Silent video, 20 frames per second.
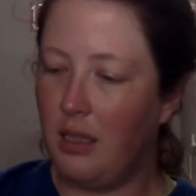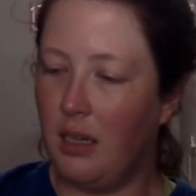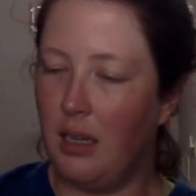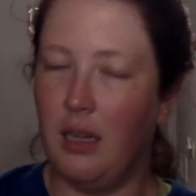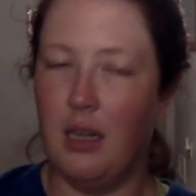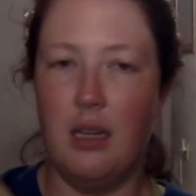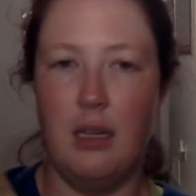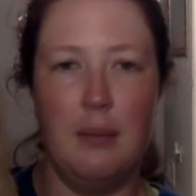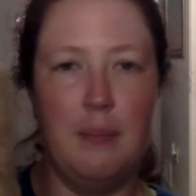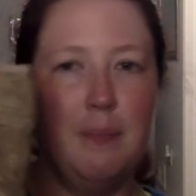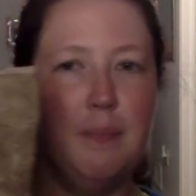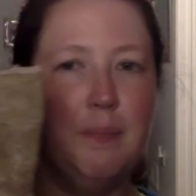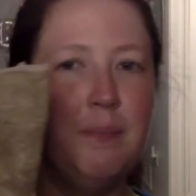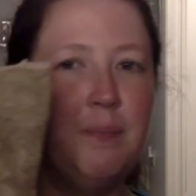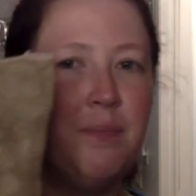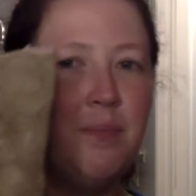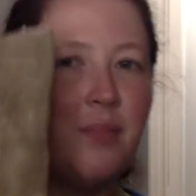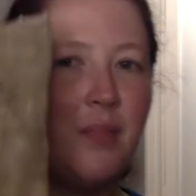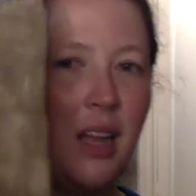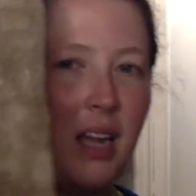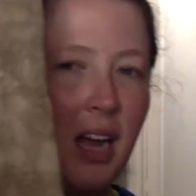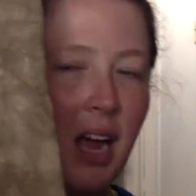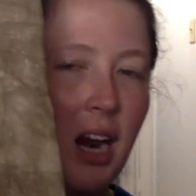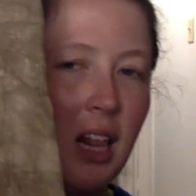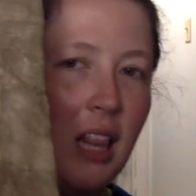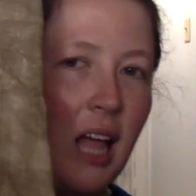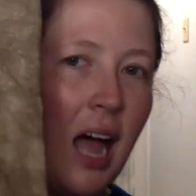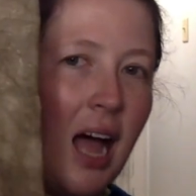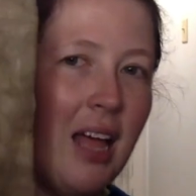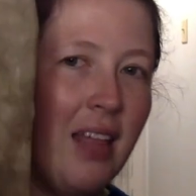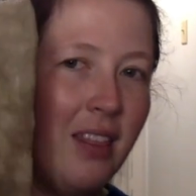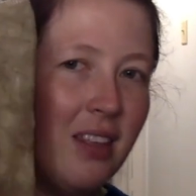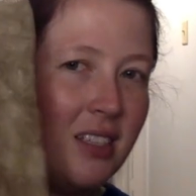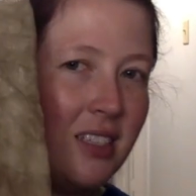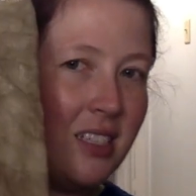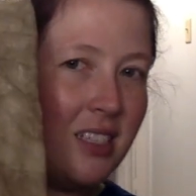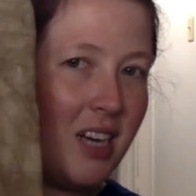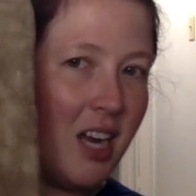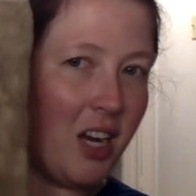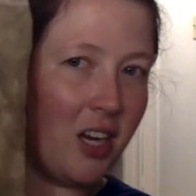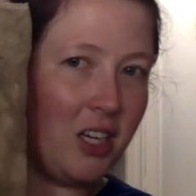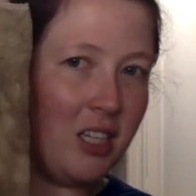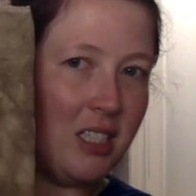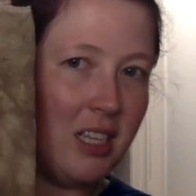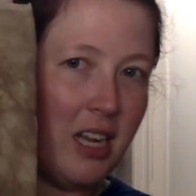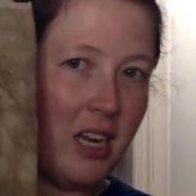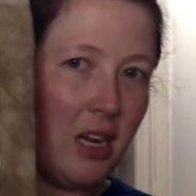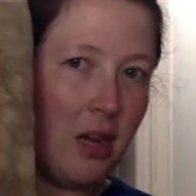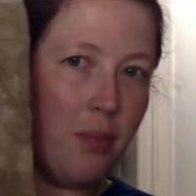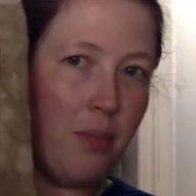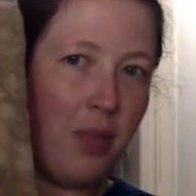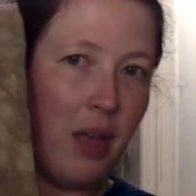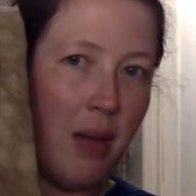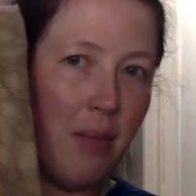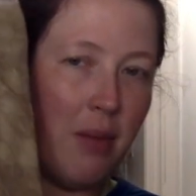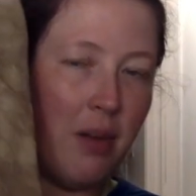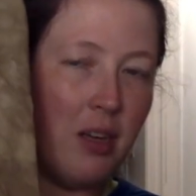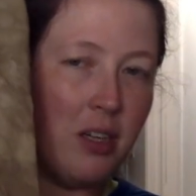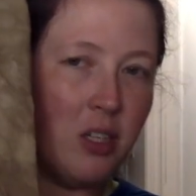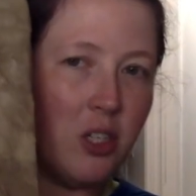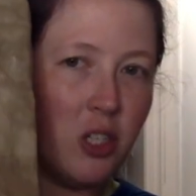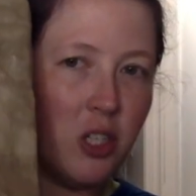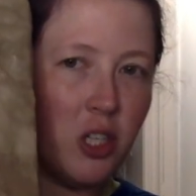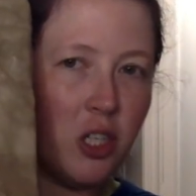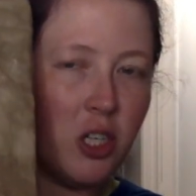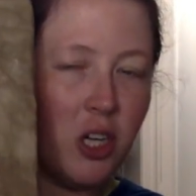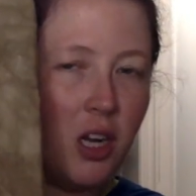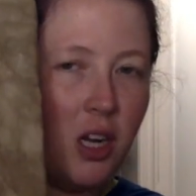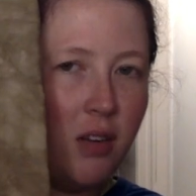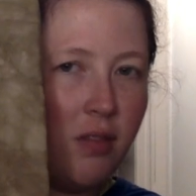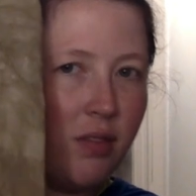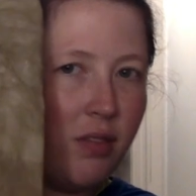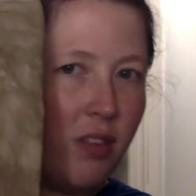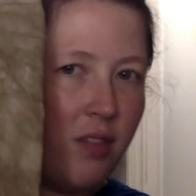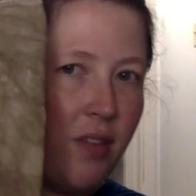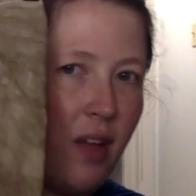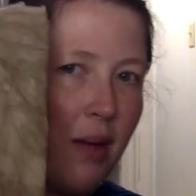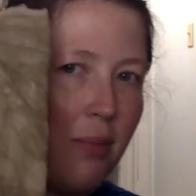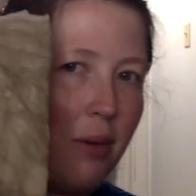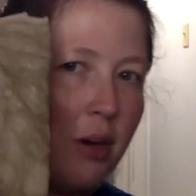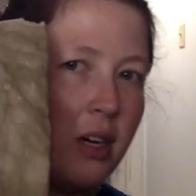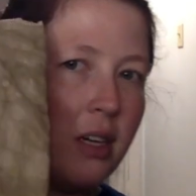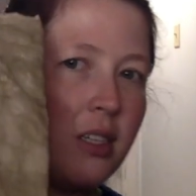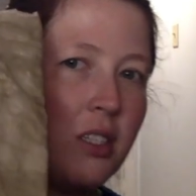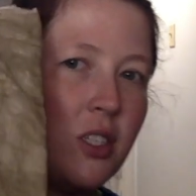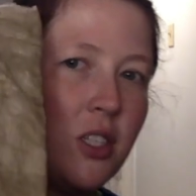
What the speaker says: I got a lot, and this is not going to take up that much of the fabric.